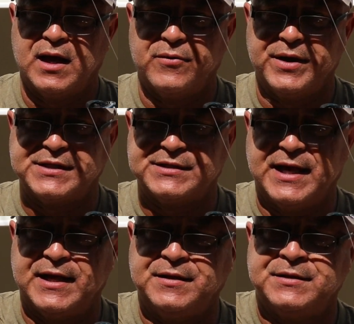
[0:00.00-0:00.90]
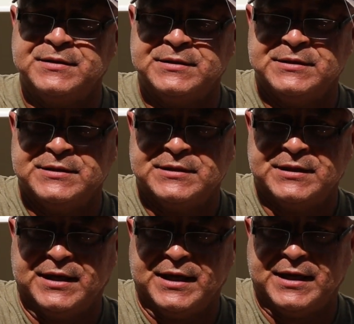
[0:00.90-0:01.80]
rig style,
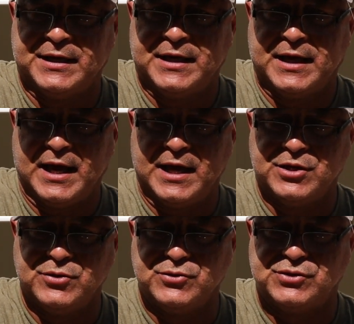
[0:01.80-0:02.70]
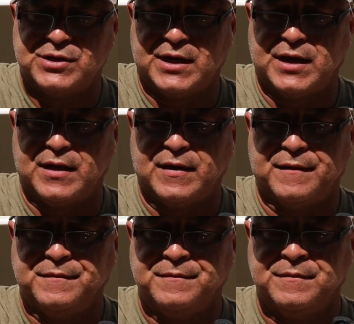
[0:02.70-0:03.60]
and I use
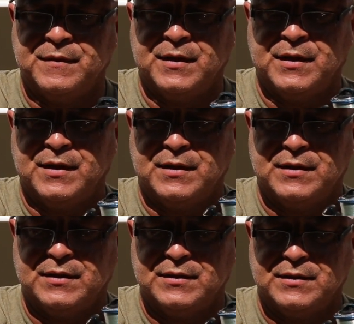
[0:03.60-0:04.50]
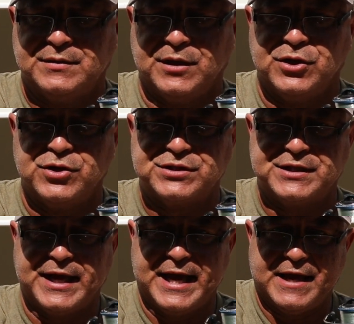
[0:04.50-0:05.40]
the hooks
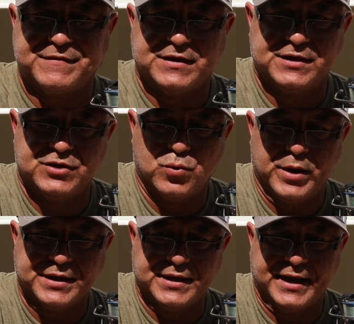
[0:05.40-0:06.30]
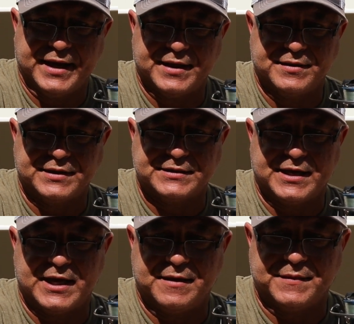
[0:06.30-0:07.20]
that have the little weight head on the
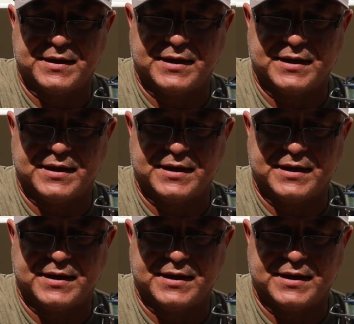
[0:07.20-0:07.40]
top.